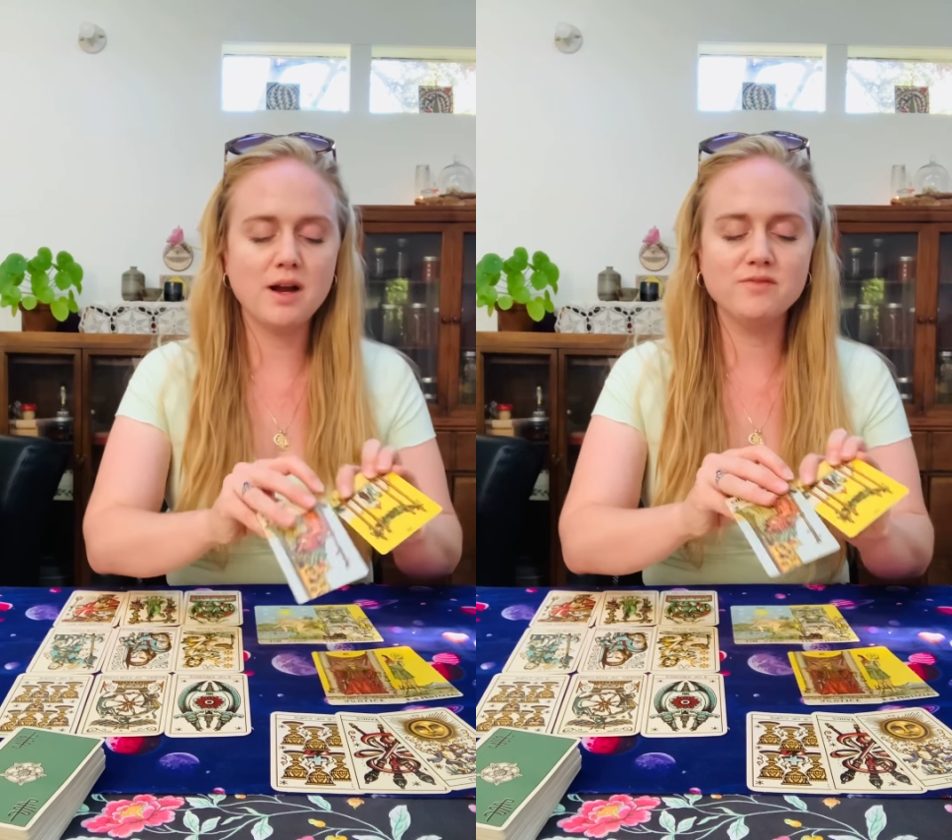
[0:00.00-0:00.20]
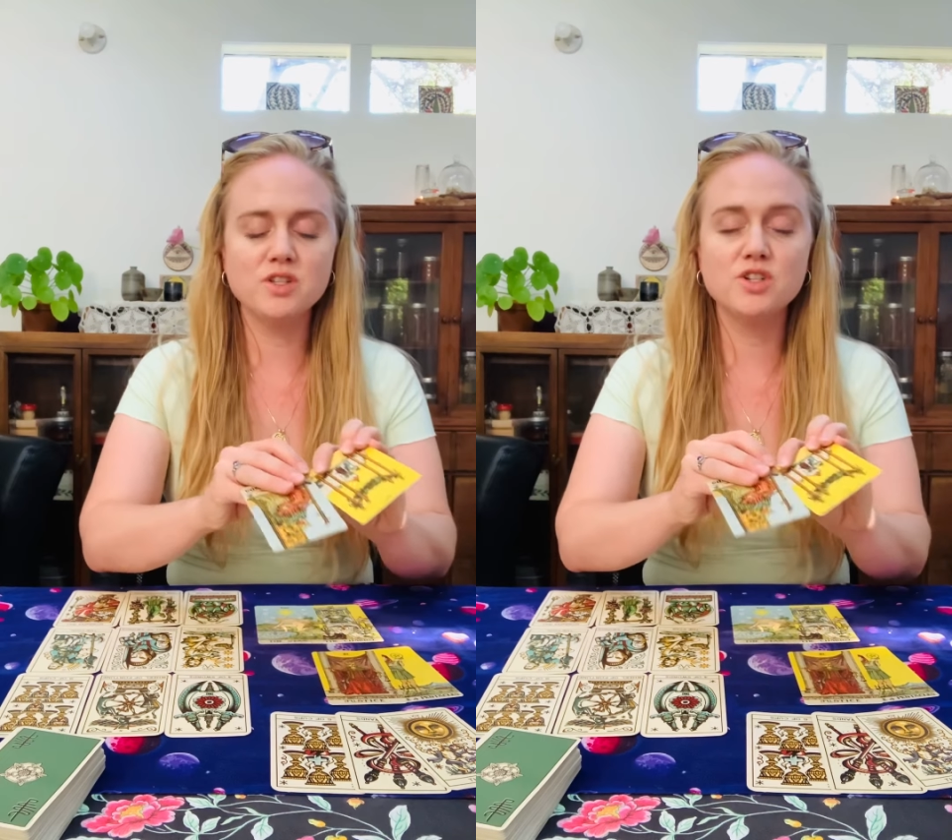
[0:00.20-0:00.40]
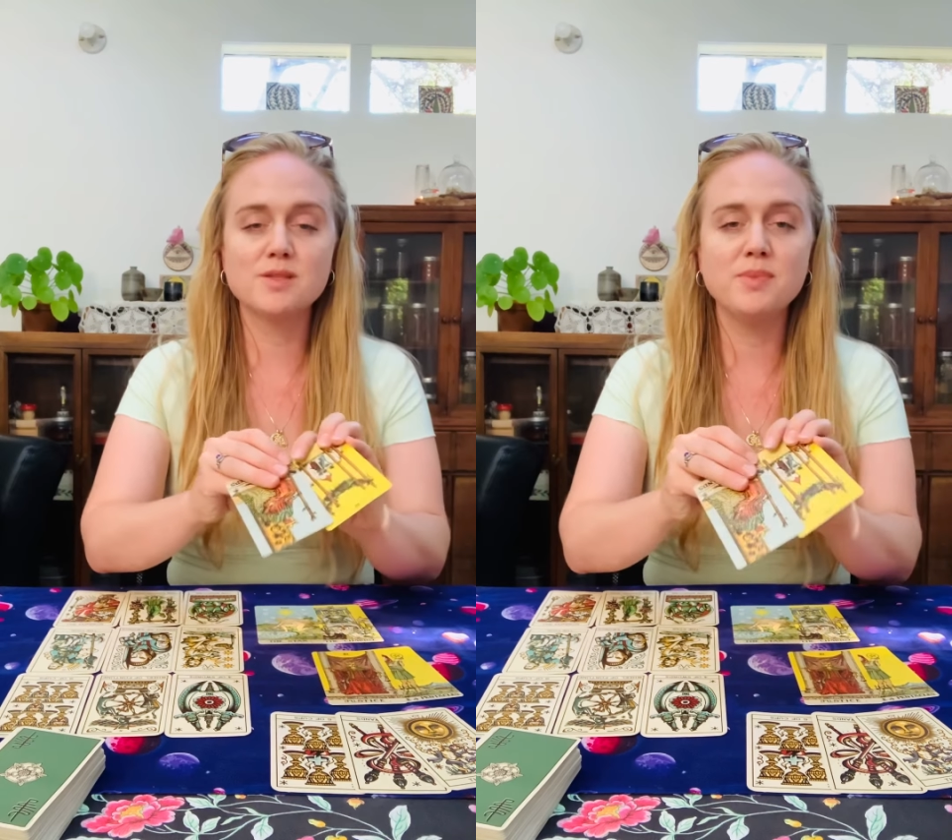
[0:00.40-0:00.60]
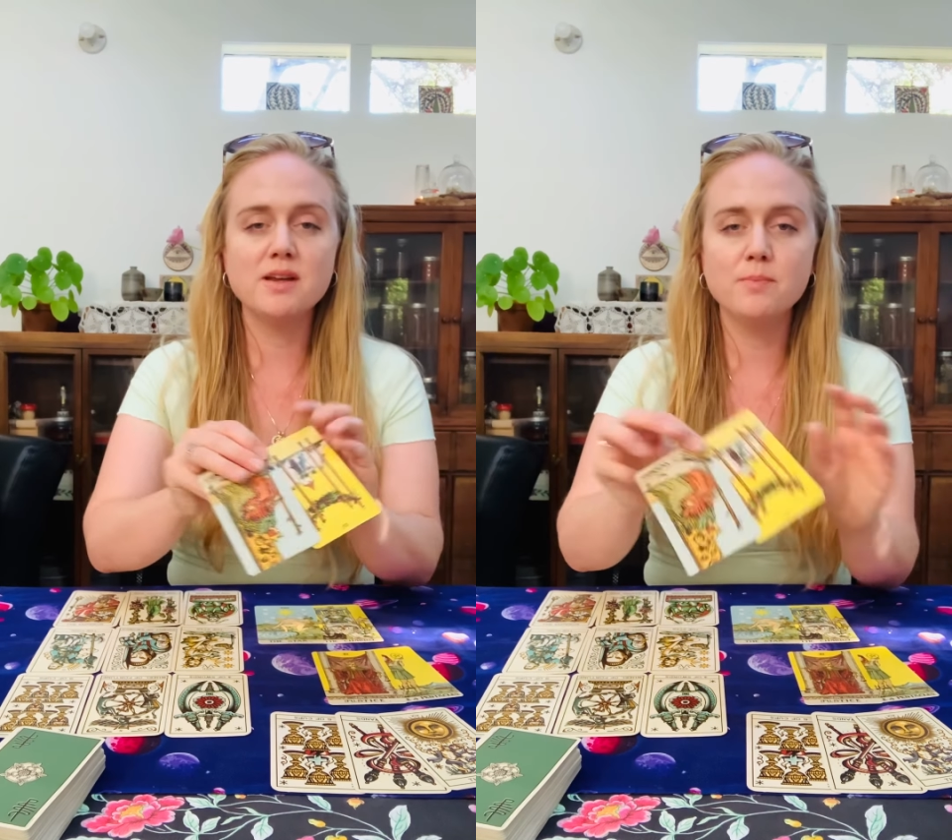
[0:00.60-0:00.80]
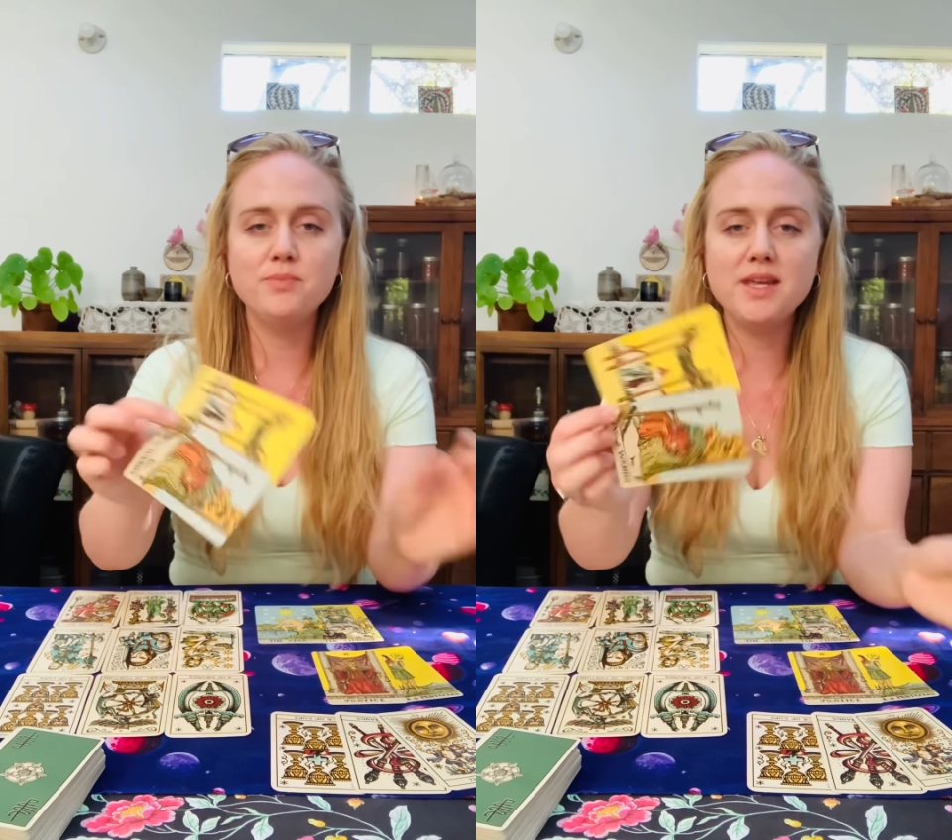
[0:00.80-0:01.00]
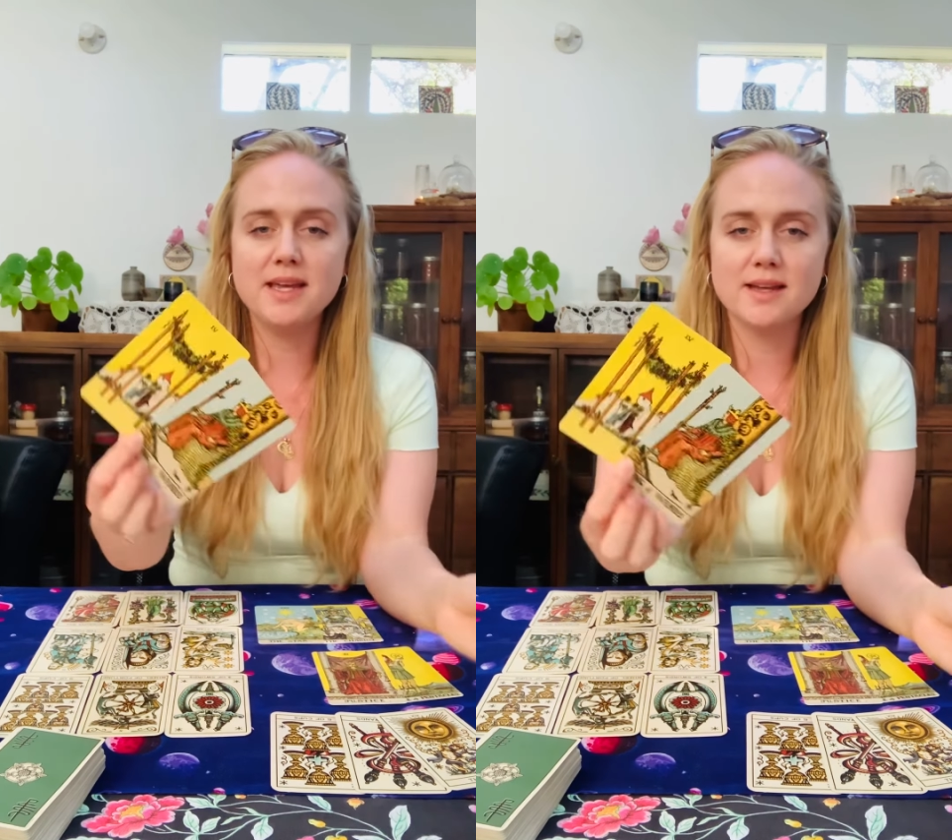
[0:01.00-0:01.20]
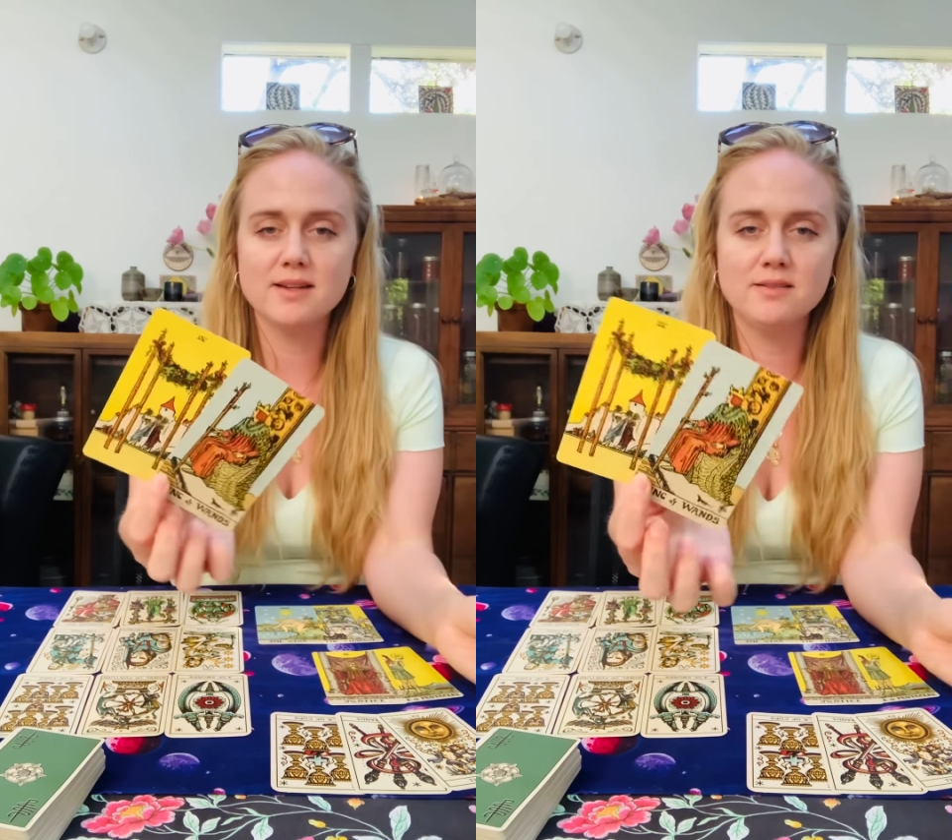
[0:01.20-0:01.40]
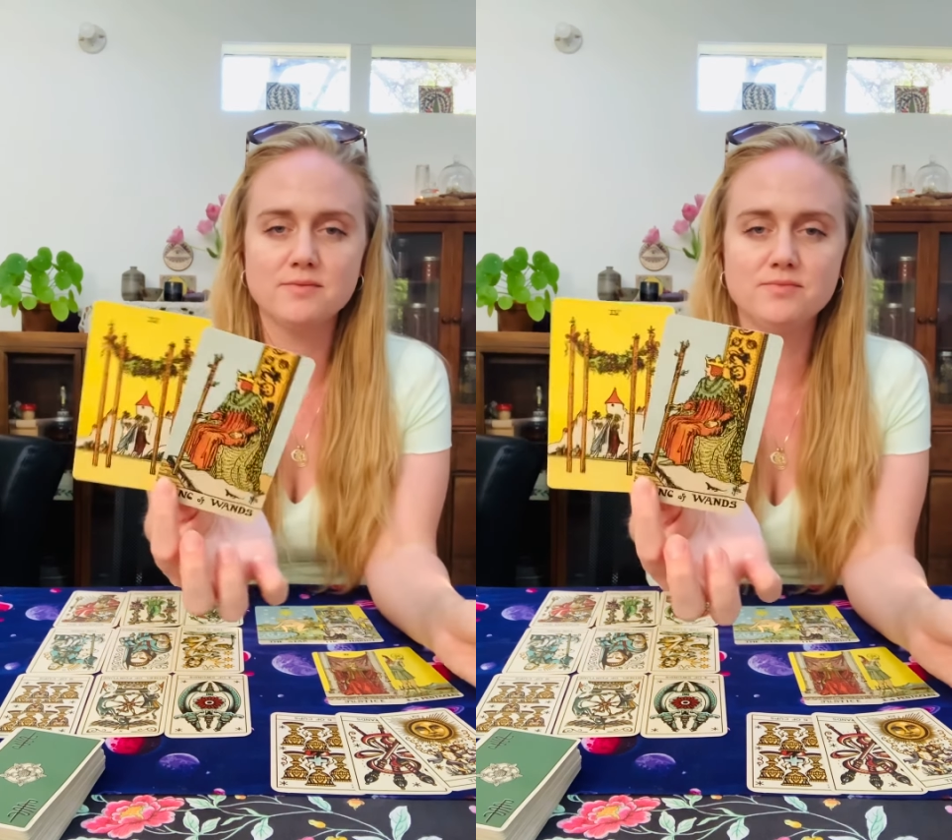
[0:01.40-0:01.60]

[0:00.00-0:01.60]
have to just be a beacon.